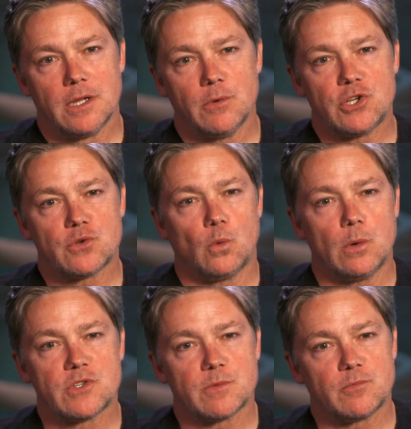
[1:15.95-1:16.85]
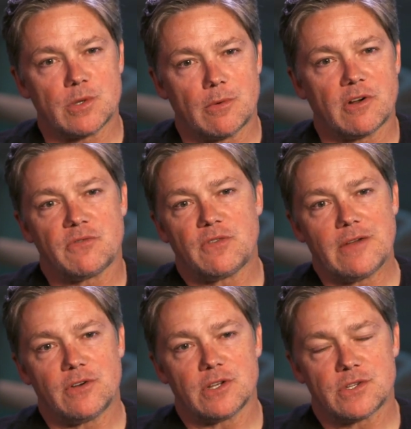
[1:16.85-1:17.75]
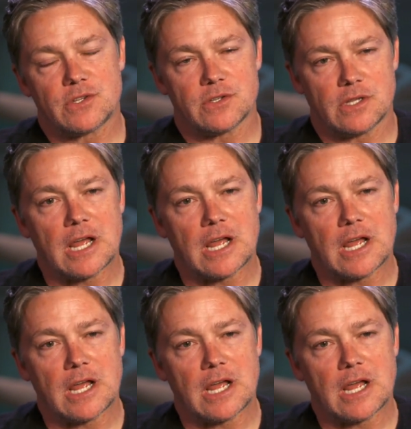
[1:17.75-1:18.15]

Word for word: which what was some of our favorites,